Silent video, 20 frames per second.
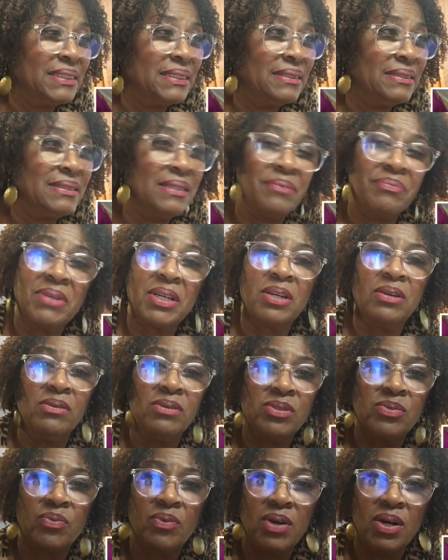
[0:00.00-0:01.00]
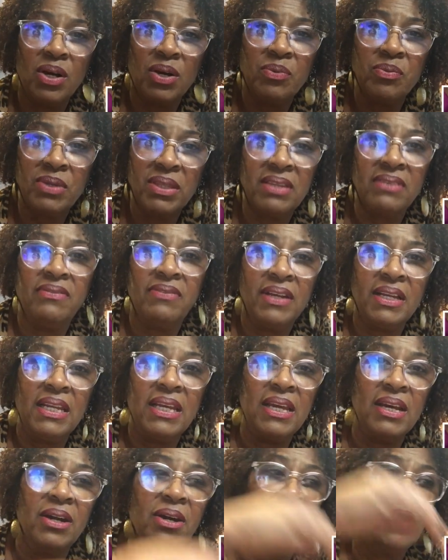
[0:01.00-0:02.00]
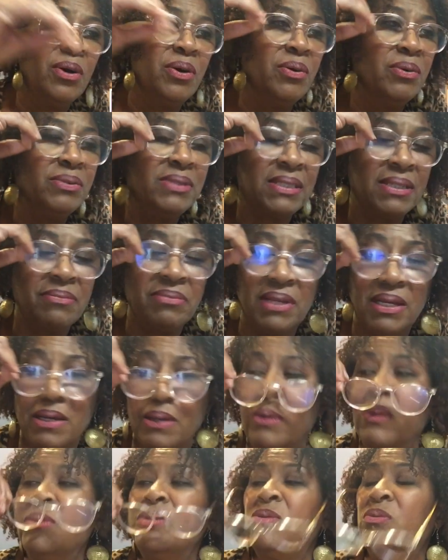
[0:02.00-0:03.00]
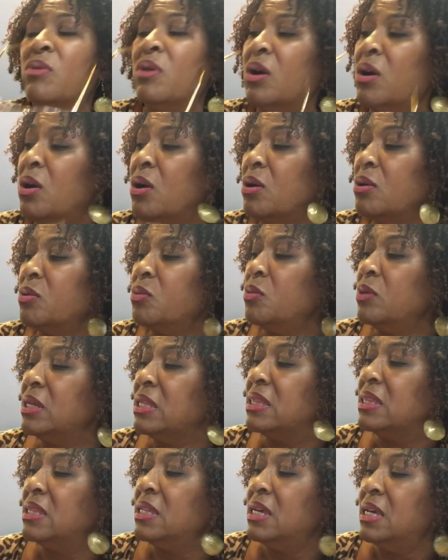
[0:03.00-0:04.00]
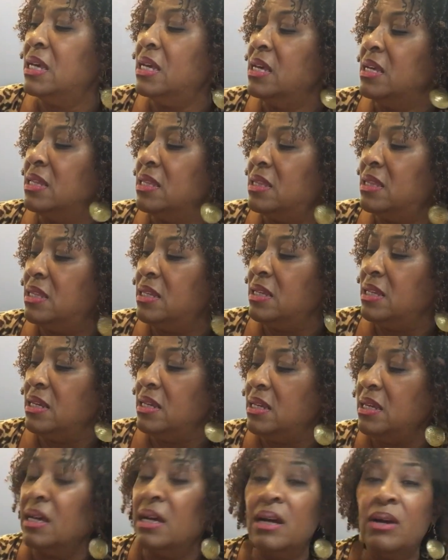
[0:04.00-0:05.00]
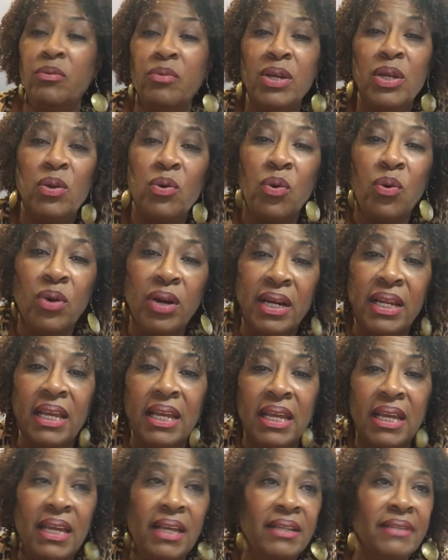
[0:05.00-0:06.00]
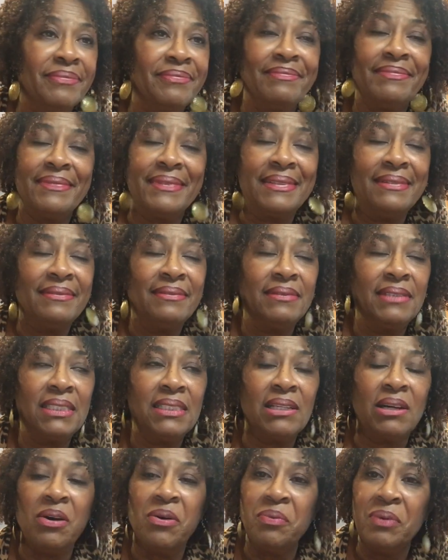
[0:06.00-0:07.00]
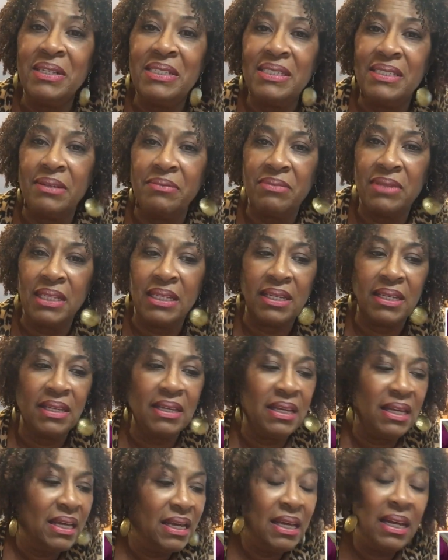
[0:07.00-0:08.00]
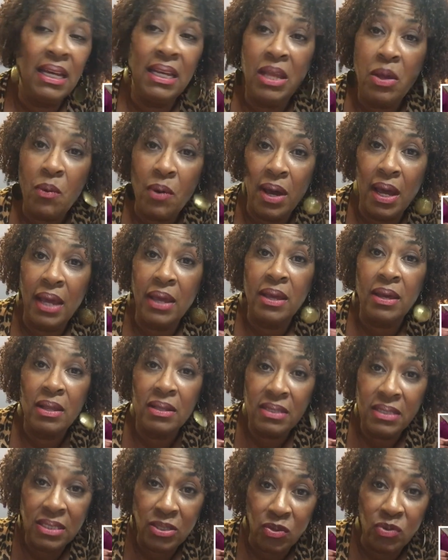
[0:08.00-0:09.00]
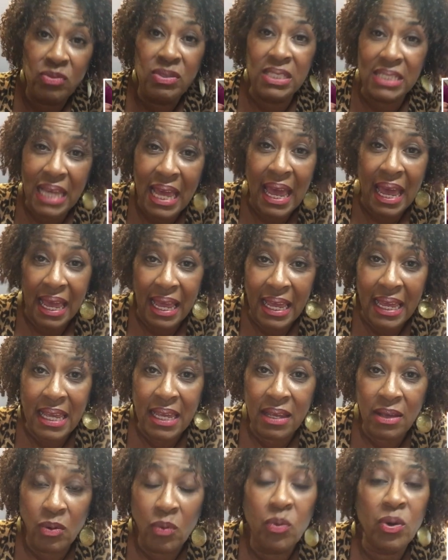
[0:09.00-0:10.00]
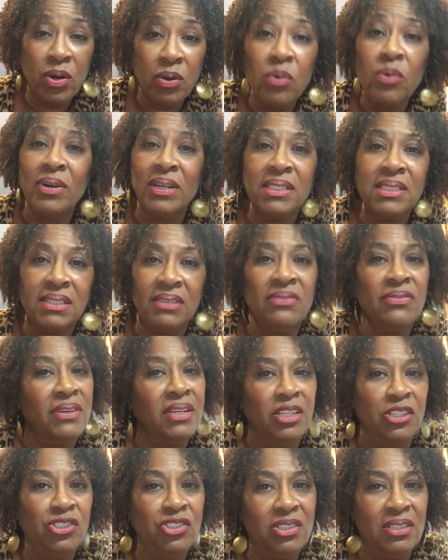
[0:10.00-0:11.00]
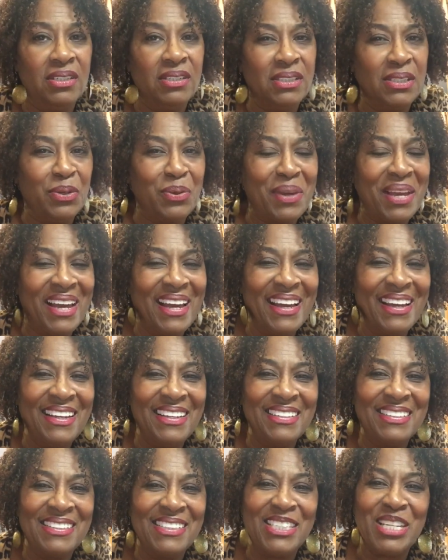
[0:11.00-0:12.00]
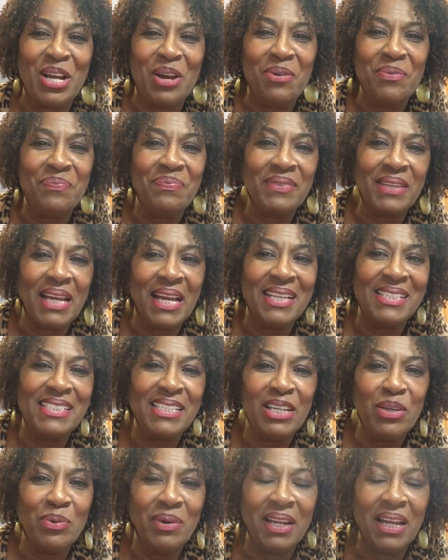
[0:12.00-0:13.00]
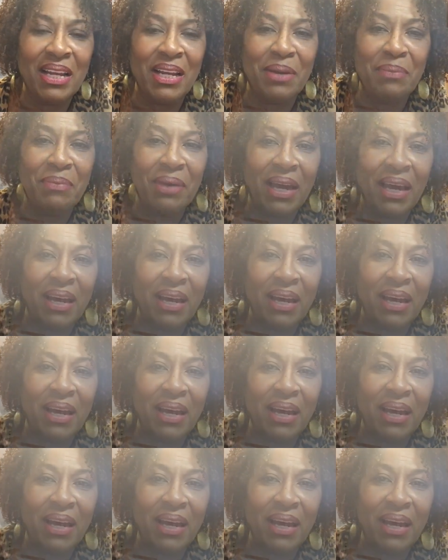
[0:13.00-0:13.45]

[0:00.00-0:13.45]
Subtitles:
something goes wrong with the video, something goes wrong with the recording. It's always something. Anyway, today we're going to finish this, okay? So I'll see you when I come back.